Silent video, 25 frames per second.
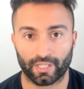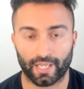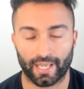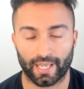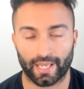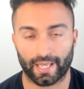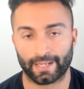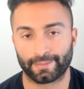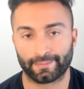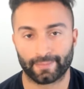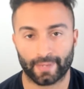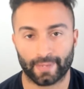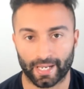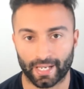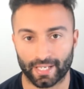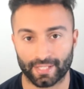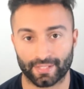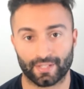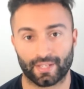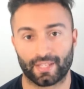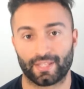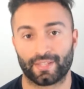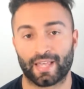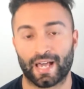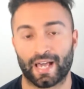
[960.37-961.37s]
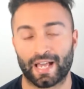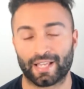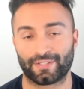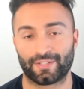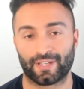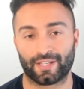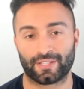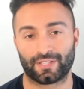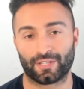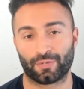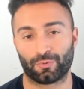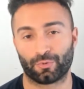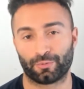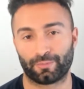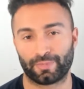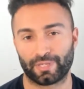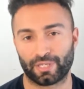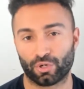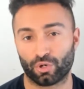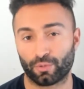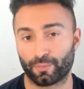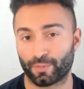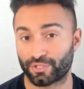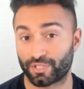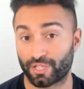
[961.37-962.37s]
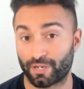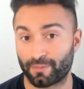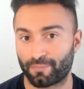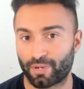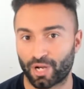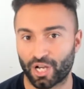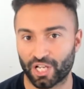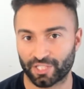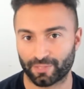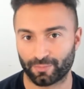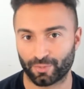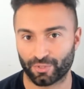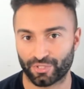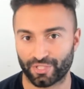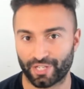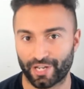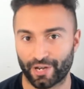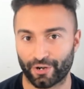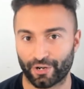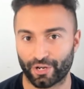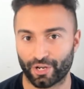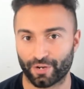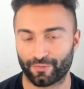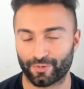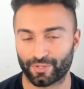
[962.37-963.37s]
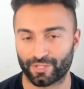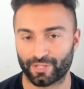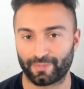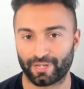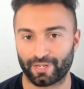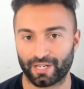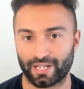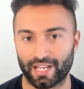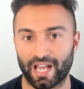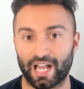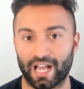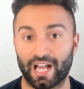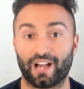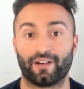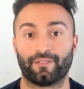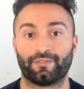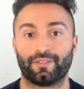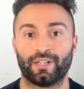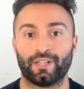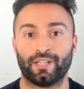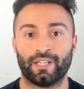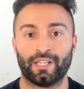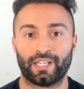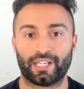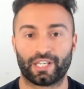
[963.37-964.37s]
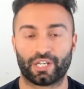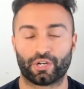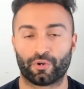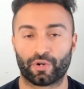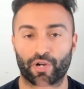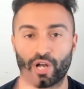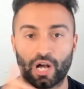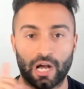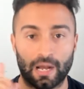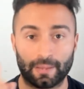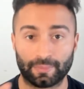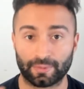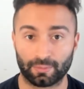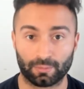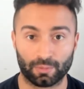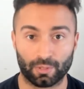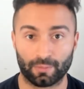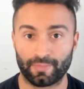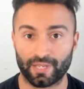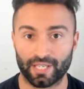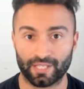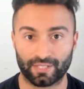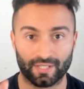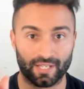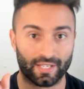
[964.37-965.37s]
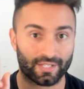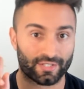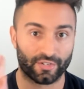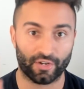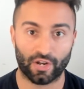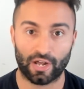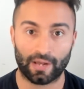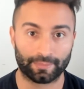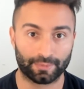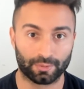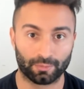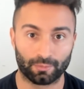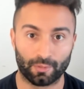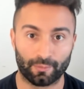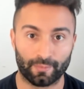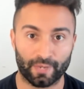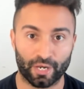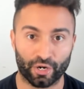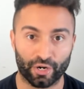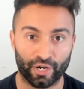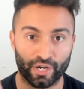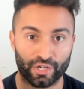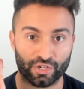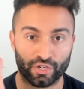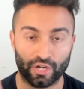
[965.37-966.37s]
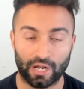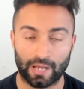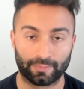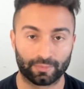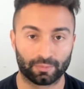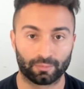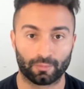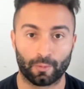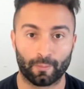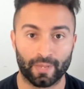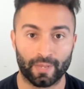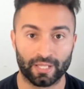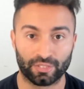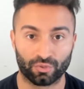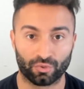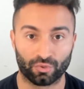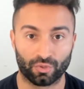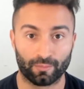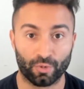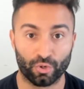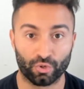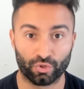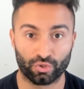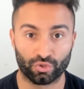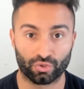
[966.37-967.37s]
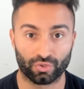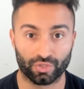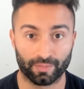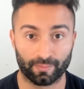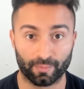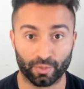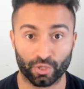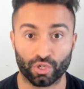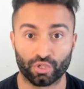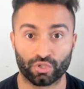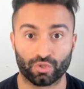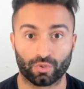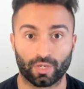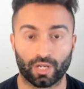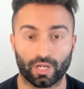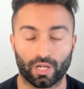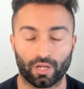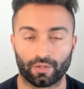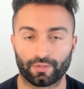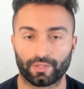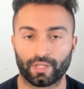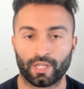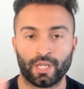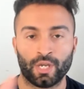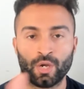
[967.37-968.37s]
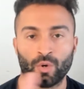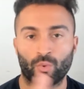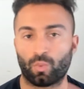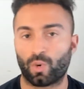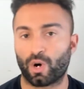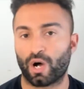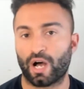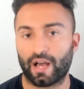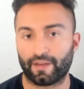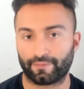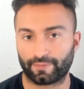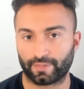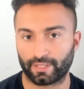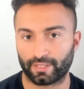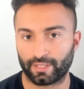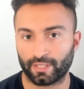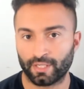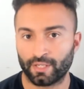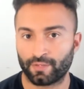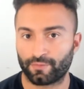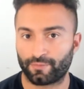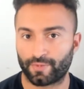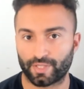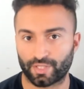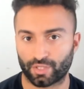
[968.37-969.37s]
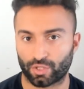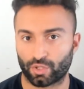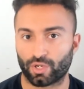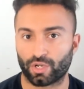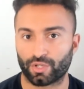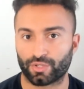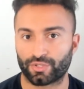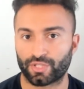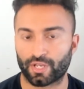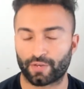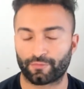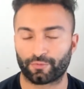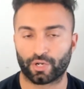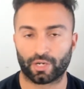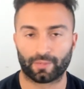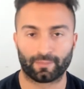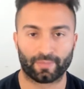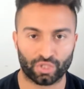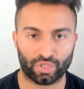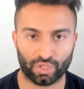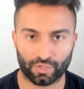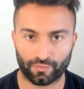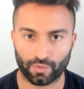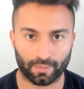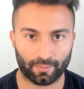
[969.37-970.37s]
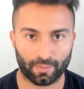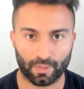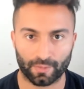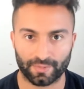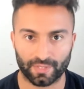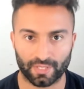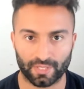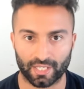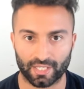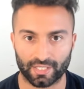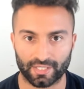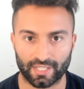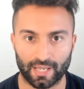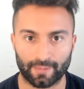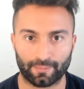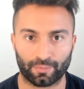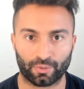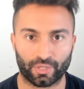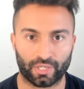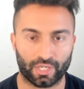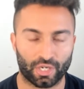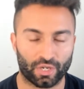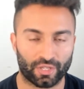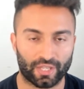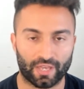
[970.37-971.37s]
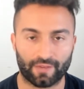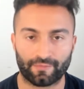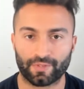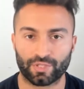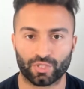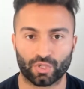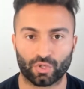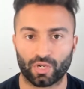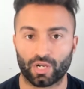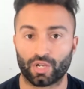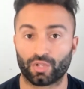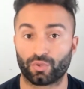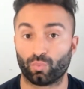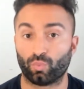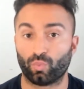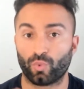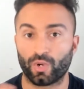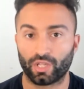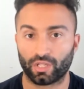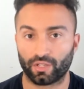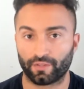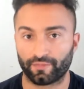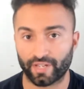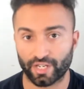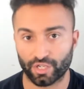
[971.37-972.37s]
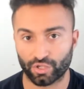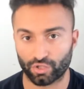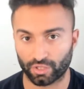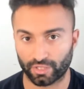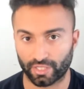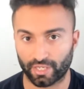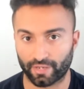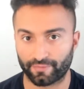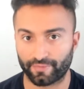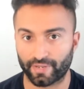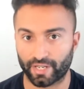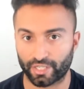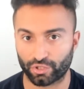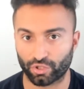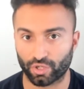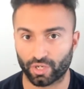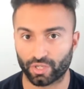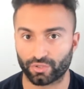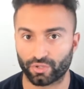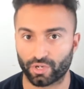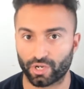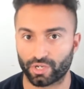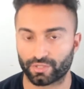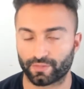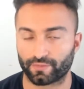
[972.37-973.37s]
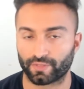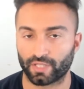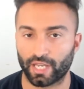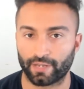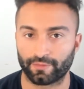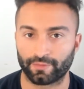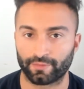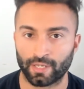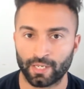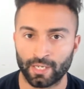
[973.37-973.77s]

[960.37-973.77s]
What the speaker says: And I guess in that sense, it would be almost an impossible scenario for somebody to have, an optimal business, an optimal marriage, an optimal mental, emotional, spiritual health while having physical health suffering. But just for the purpose of the example, that physical health will eventually affect your other areas of life.